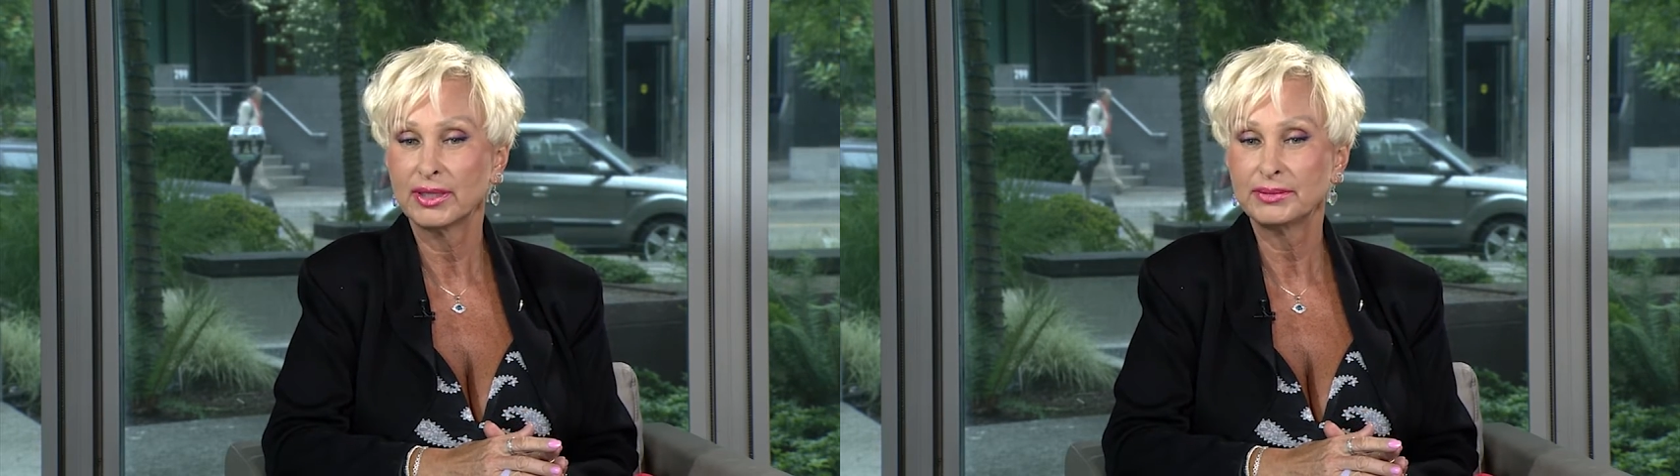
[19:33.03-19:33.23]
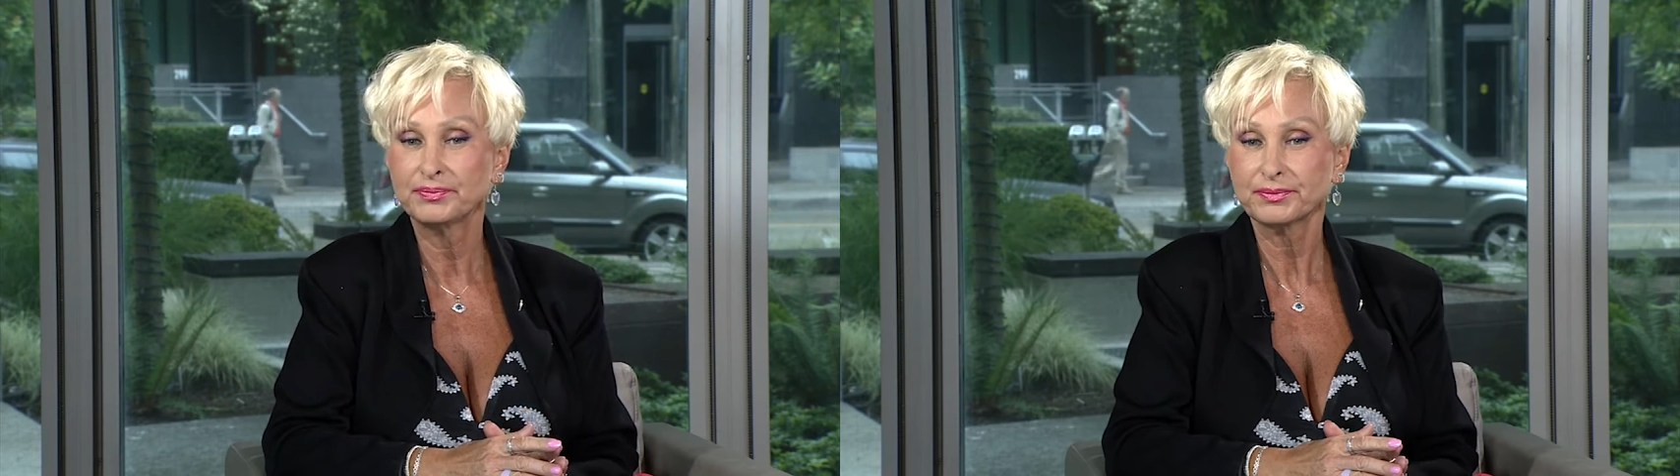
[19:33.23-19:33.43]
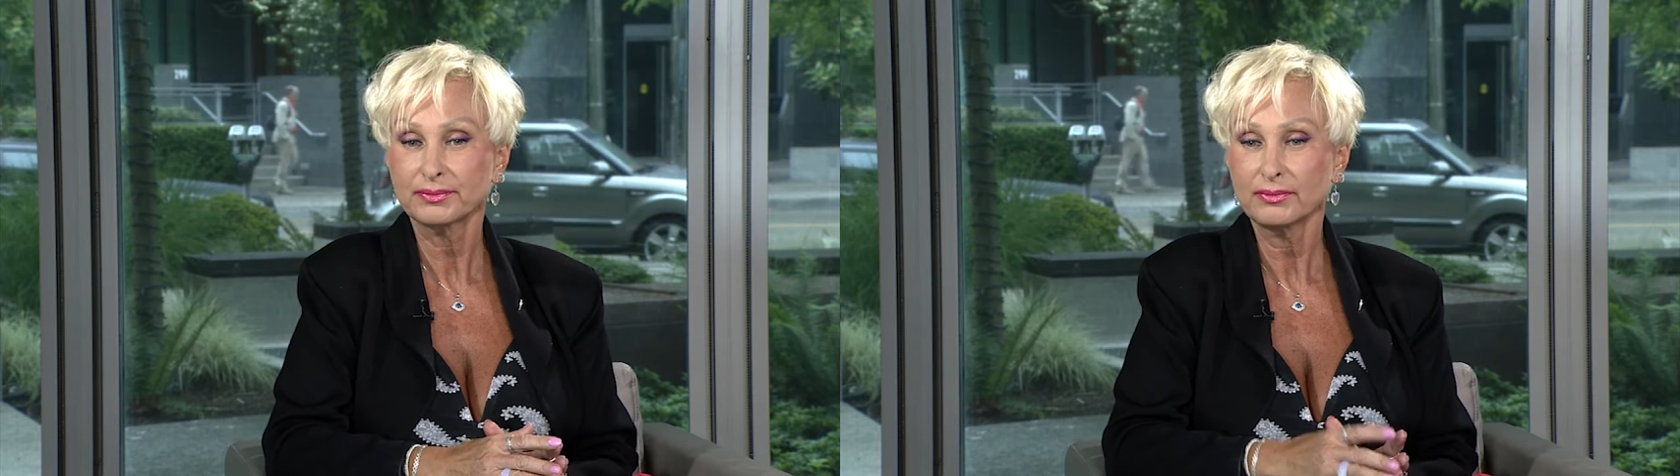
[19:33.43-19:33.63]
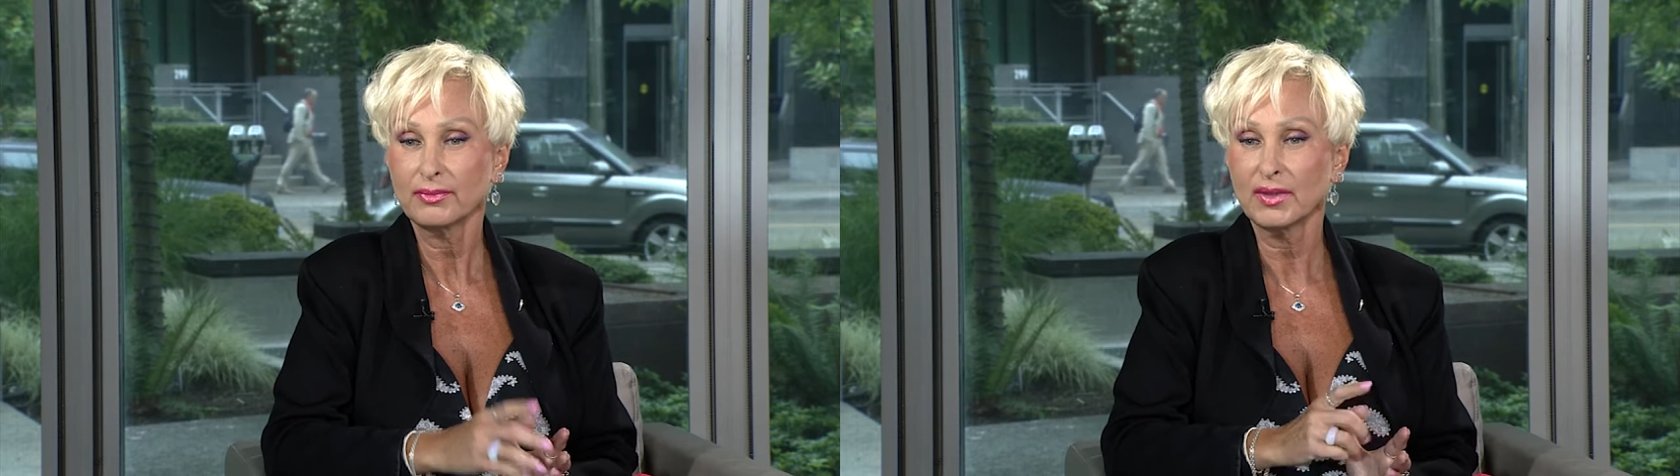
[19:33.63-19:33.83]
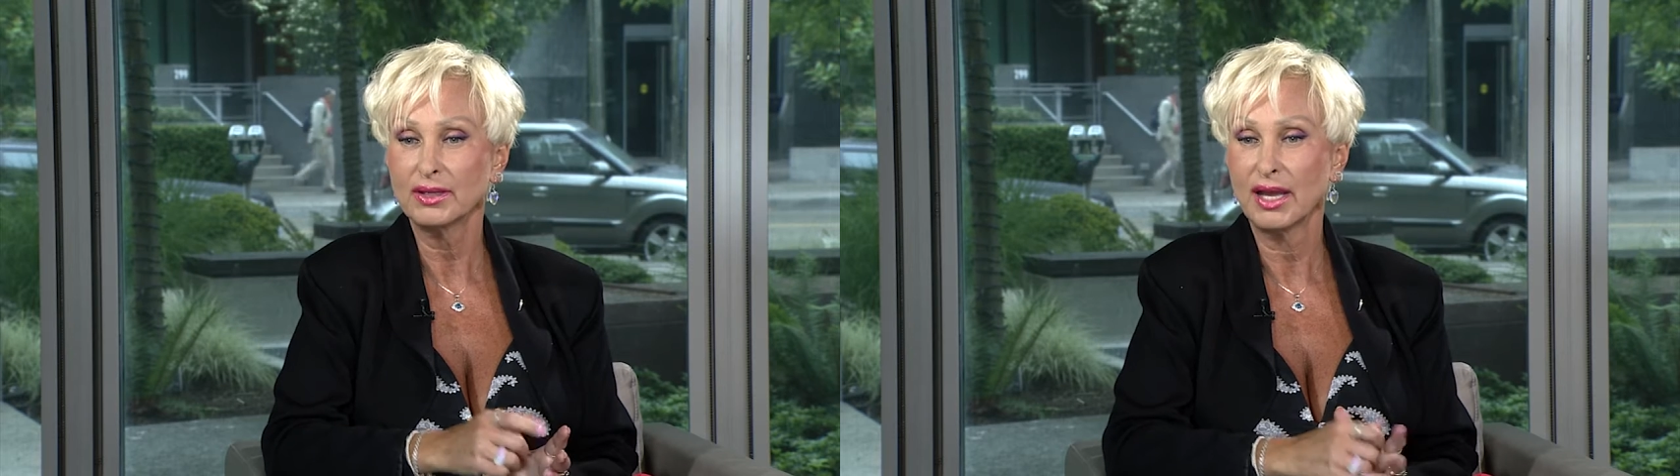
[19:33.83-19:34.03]
And
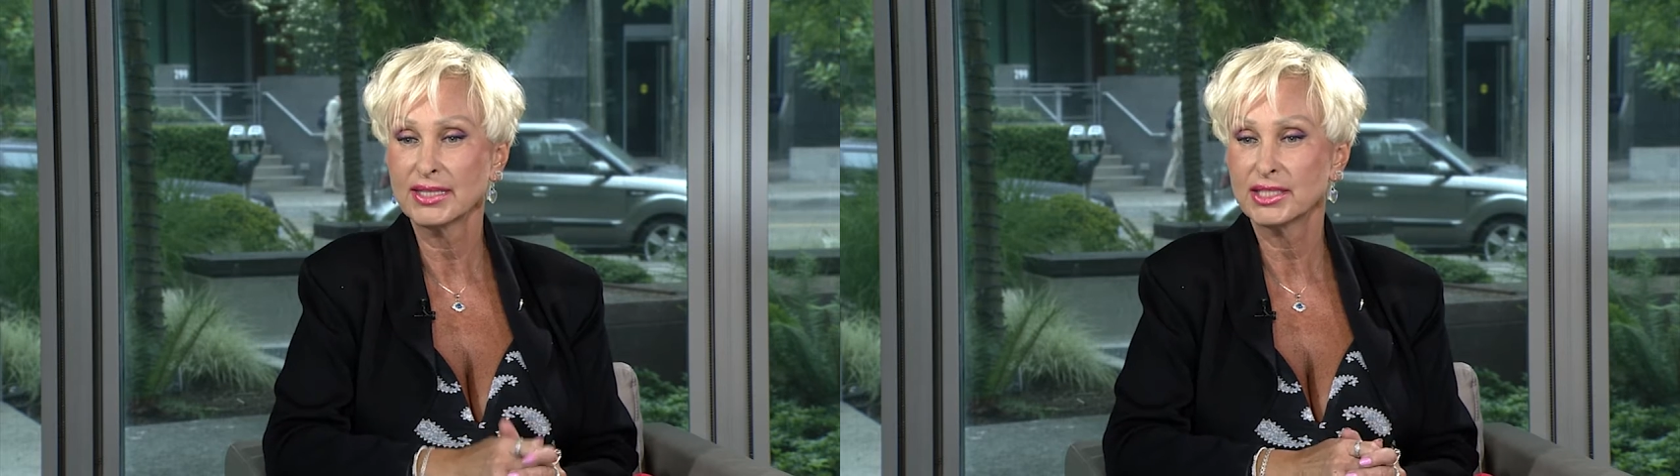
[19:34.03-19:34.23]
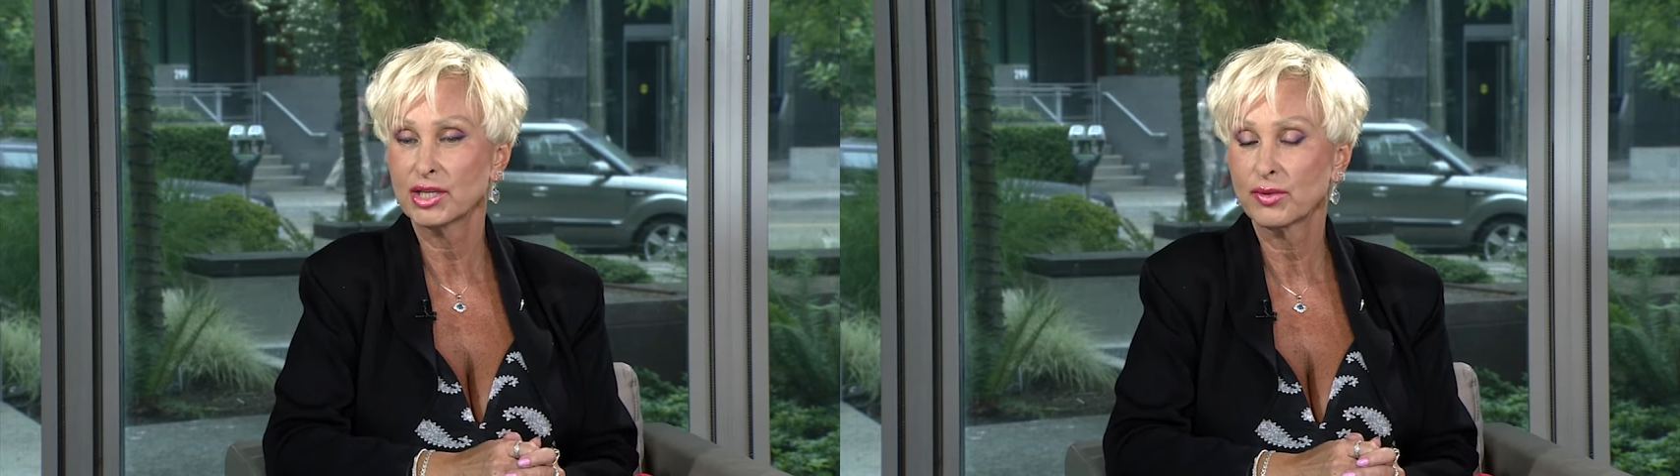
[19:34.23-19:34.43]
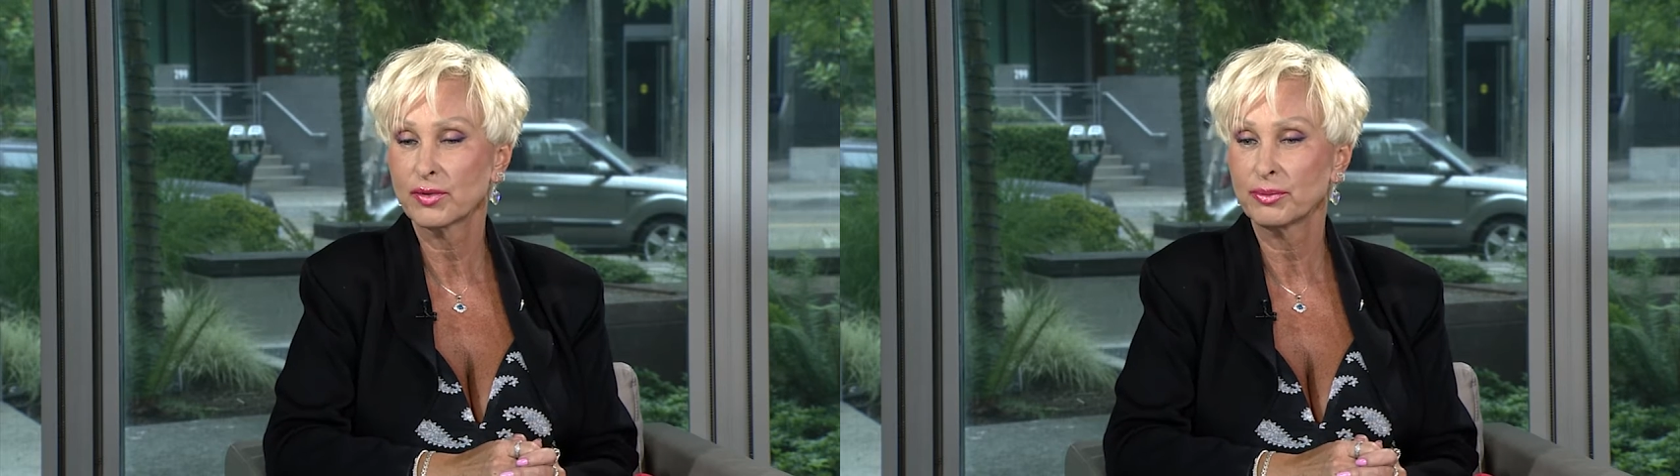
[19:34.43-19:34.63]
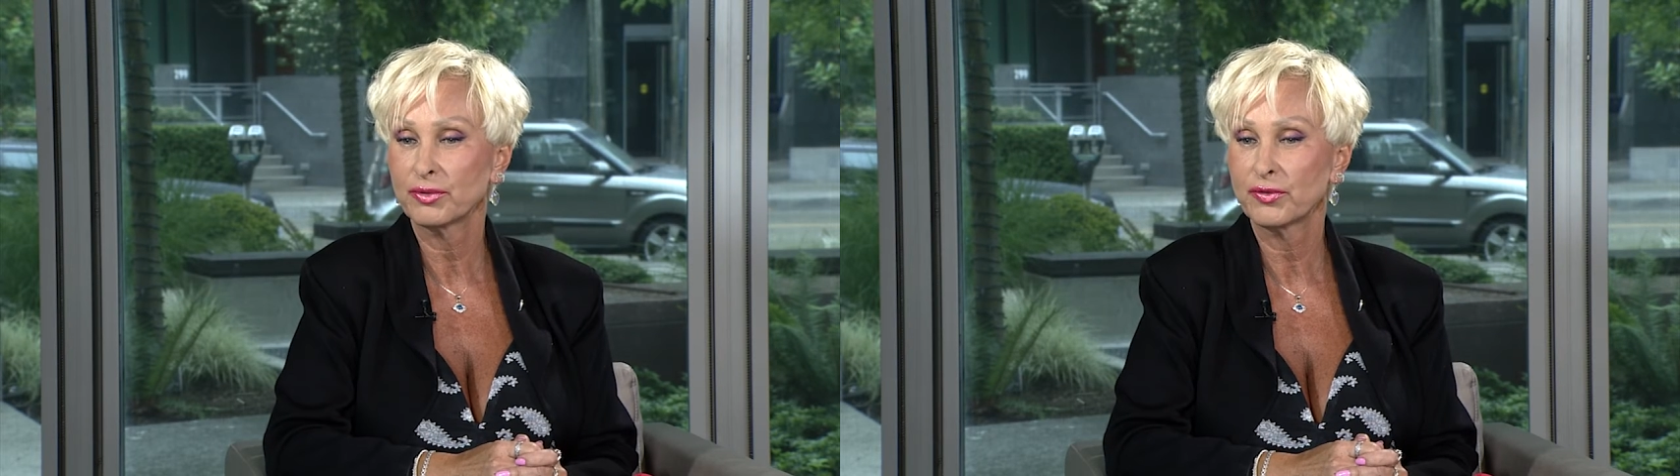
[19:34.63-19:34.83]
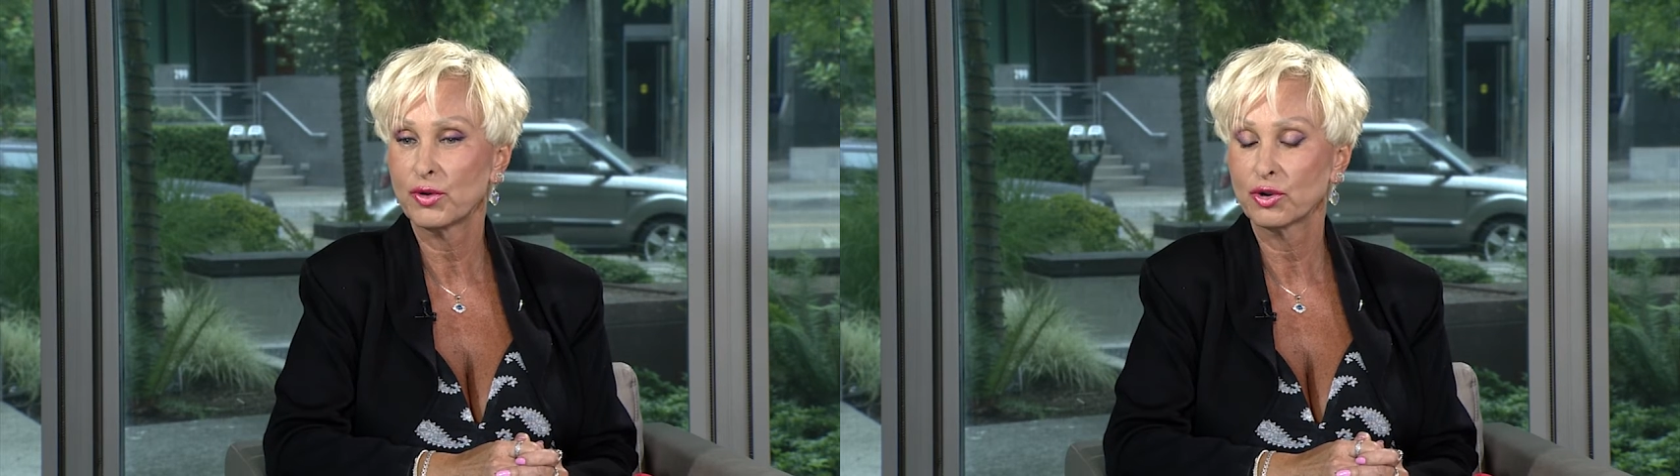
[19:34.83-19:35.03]
last year we were
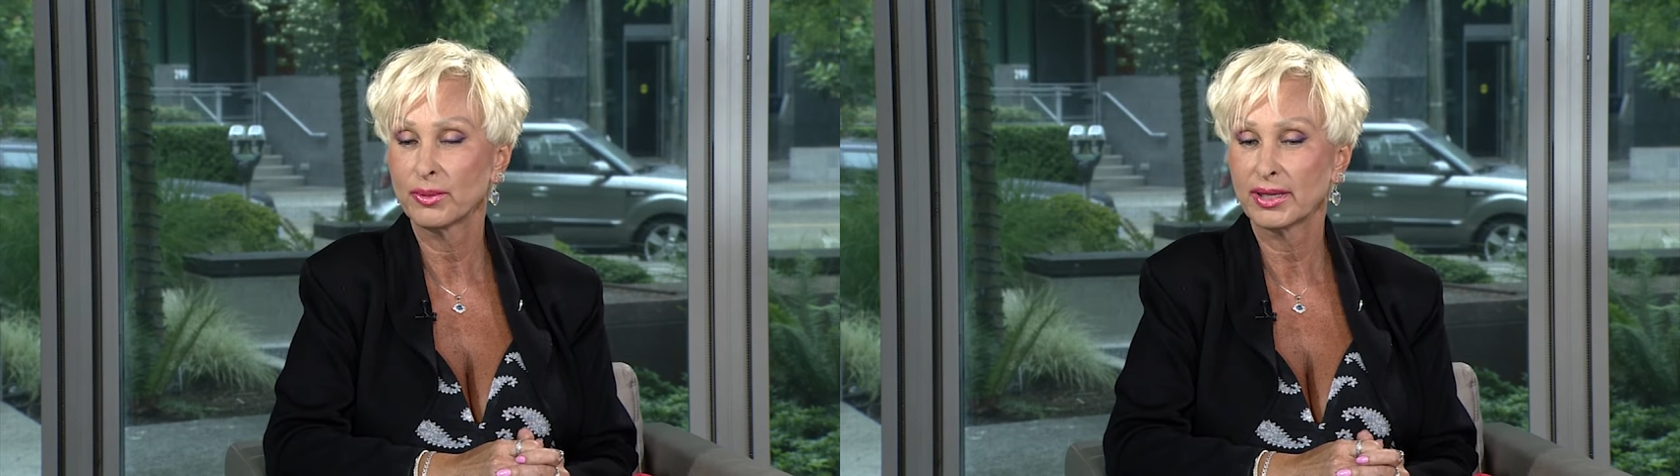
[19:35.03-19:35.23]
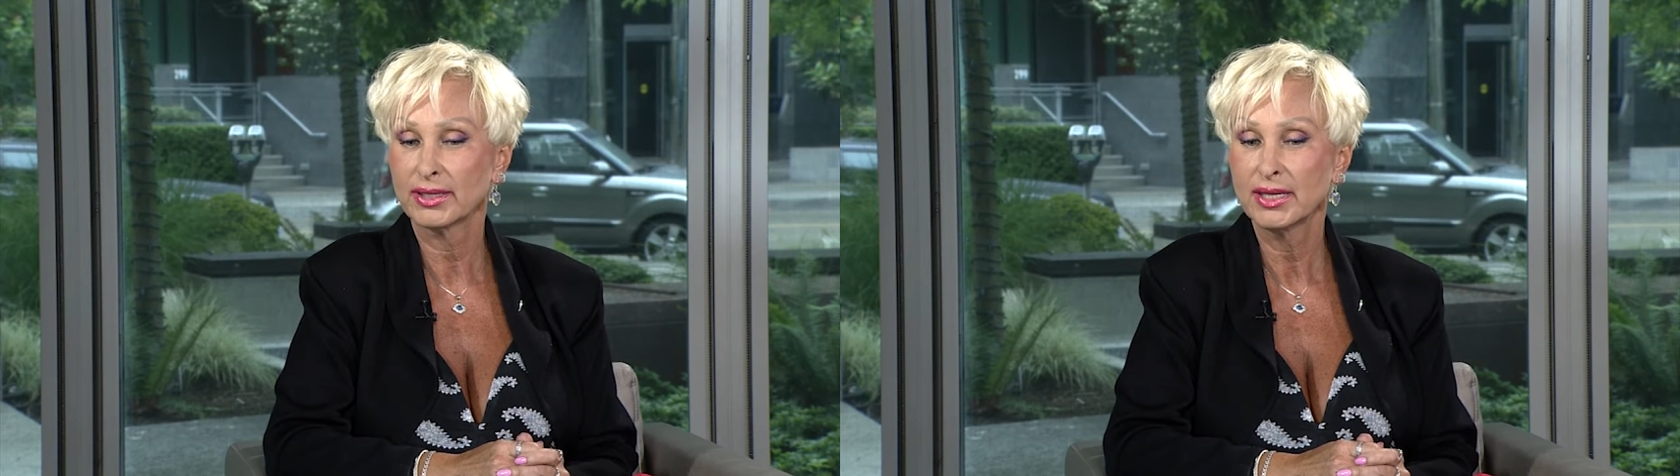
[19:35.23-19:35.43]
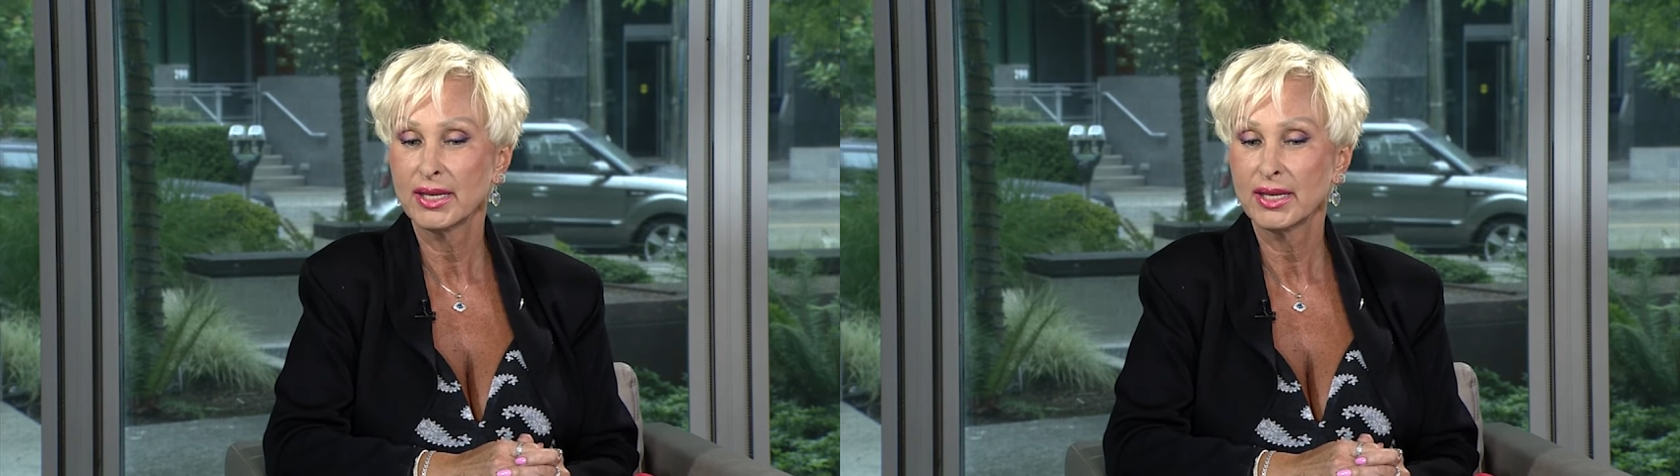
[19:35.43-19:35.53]
performing